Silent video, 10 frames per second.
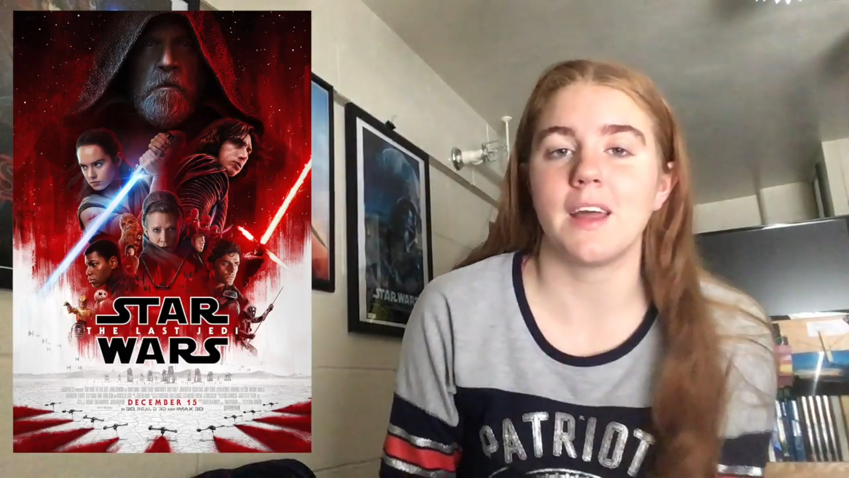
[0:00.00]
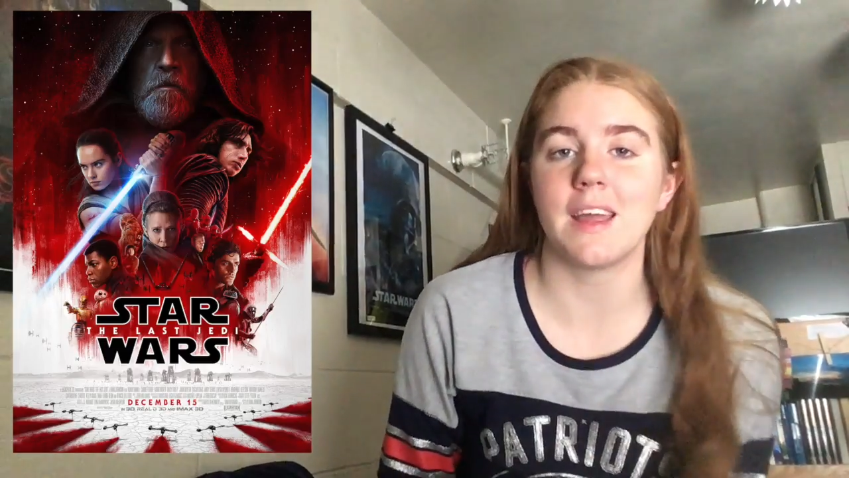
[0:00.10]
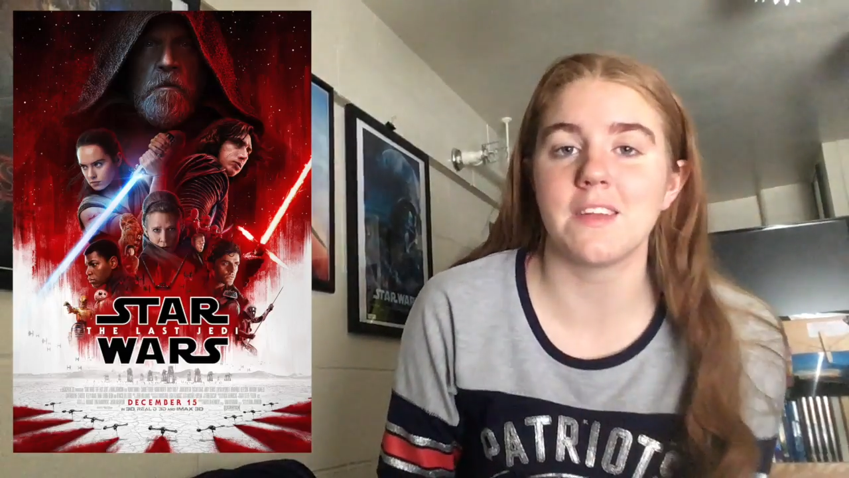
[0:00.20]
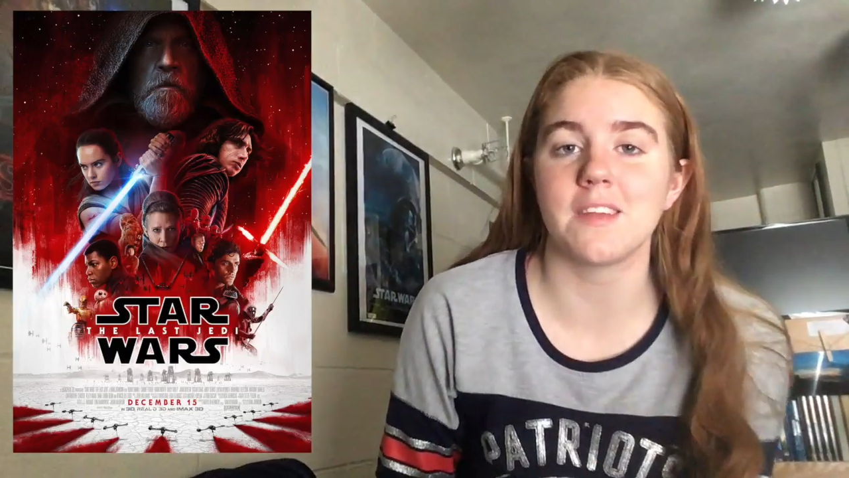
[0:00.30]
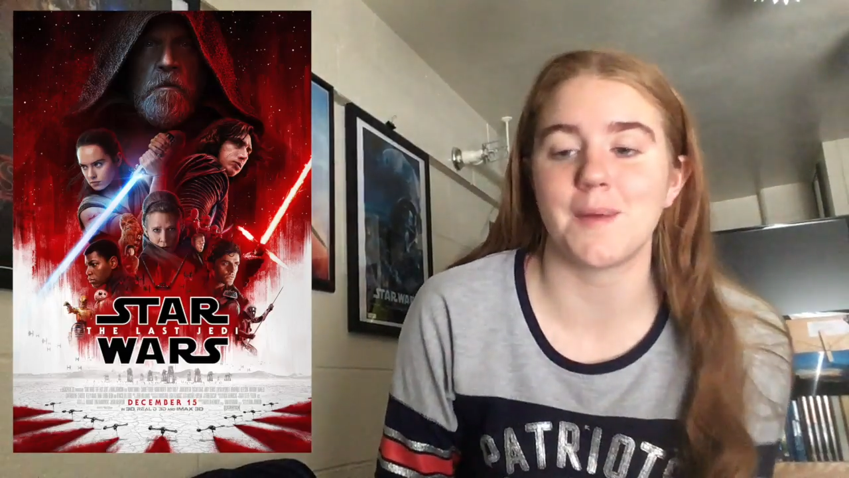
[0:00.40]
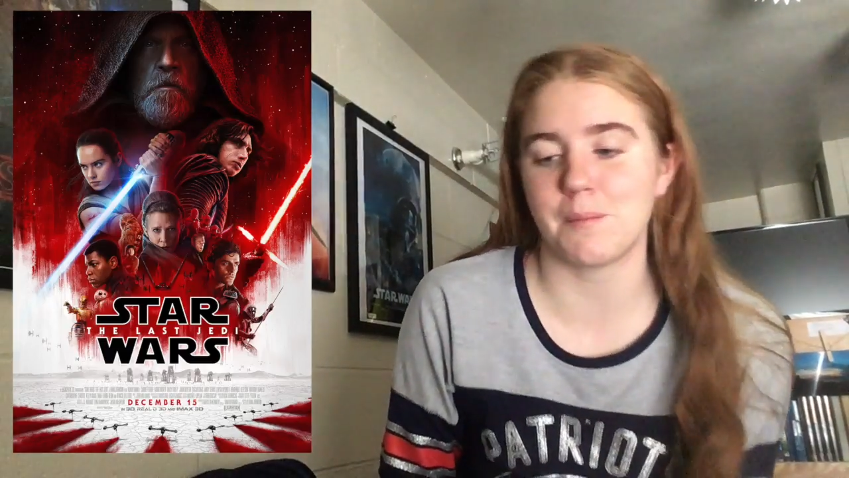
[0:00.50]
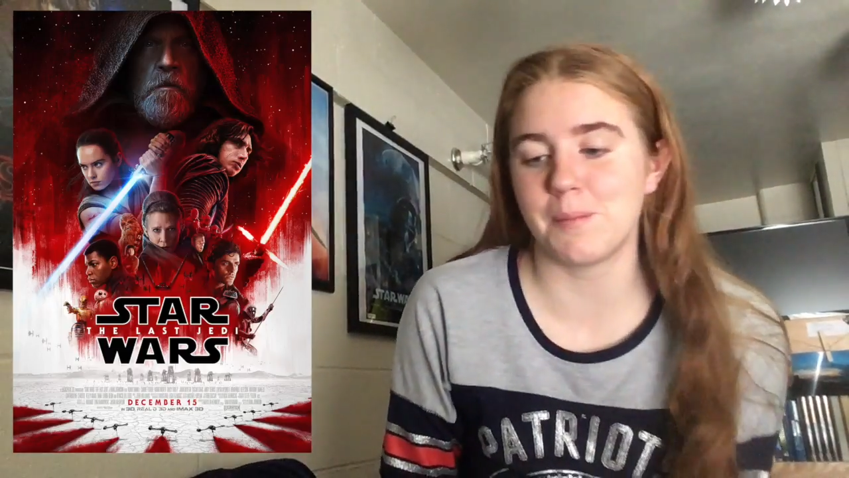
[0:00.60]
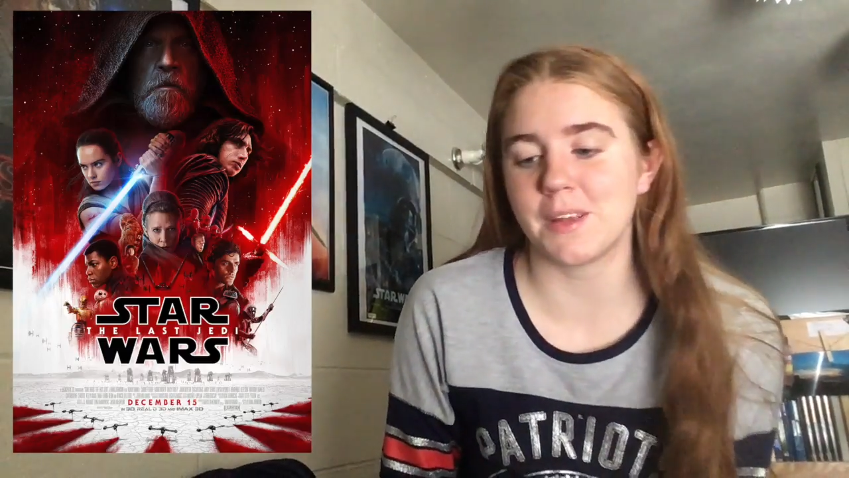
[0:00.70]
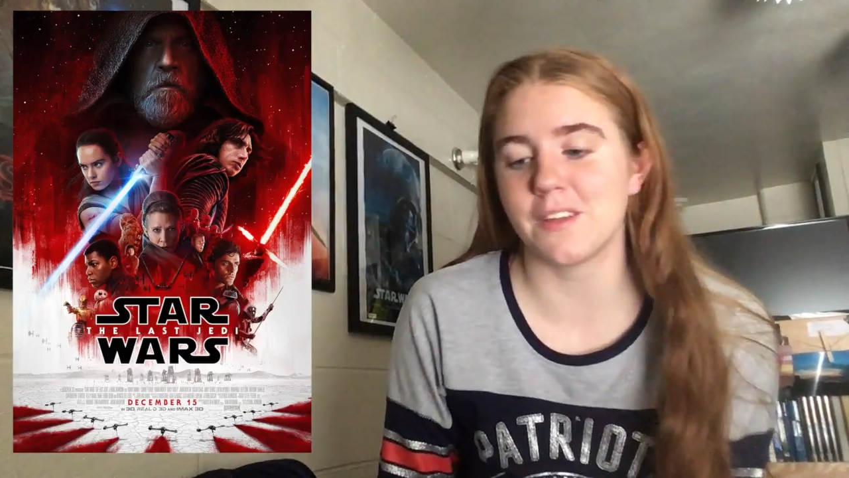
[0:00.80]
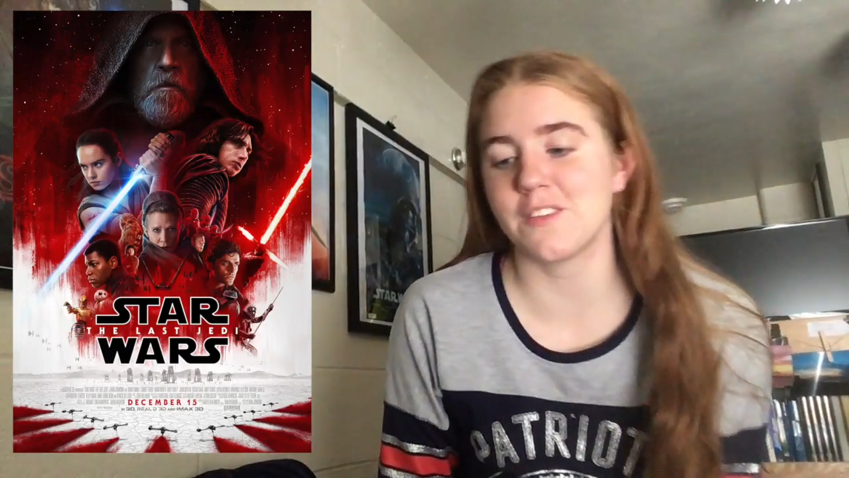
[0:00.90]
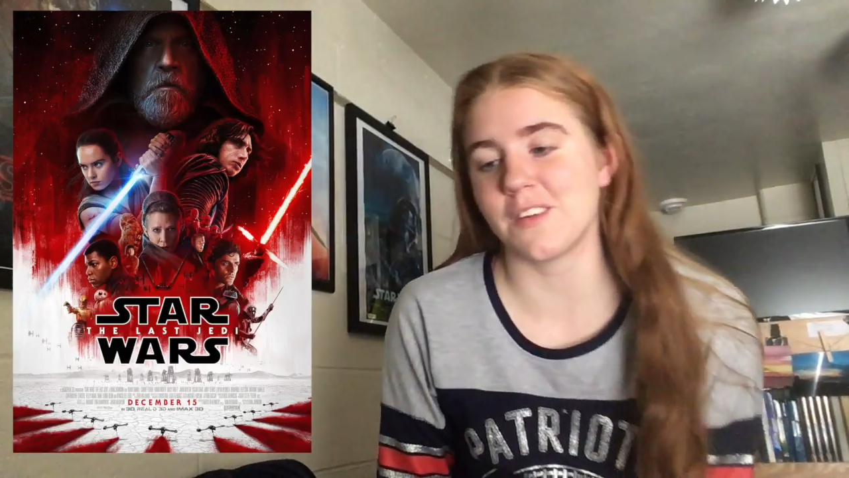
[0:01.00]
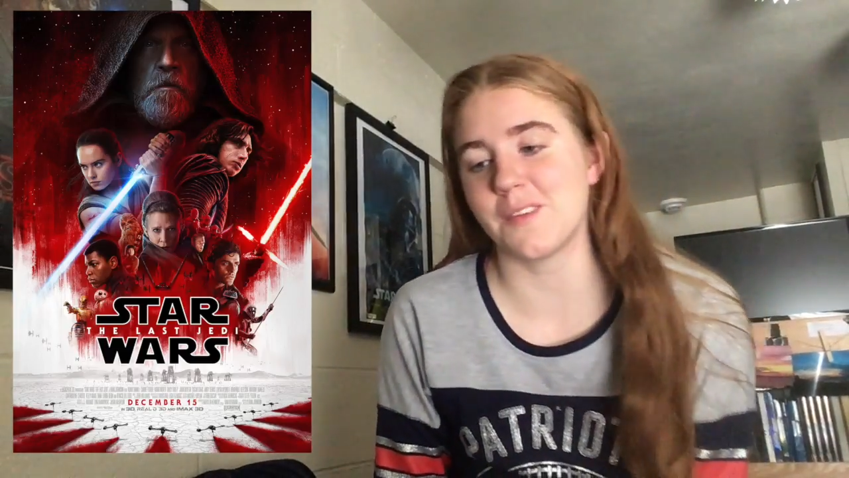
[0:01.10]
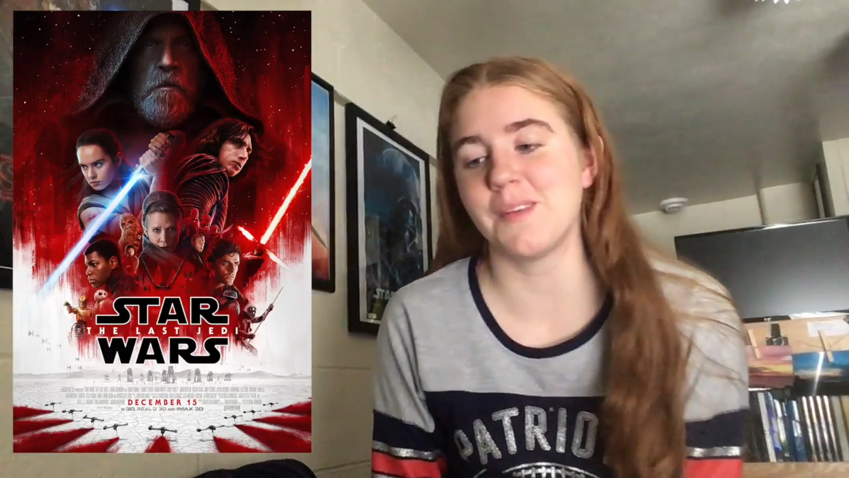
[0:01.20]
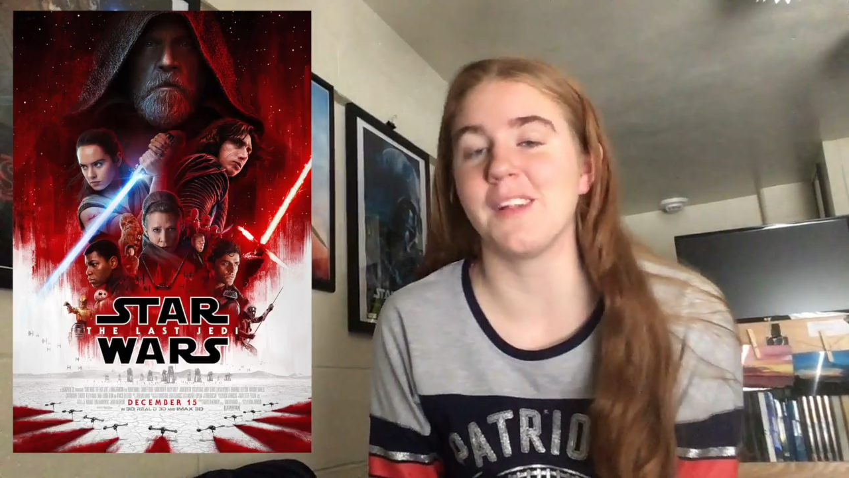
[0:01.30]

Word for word: ASAP because trust me,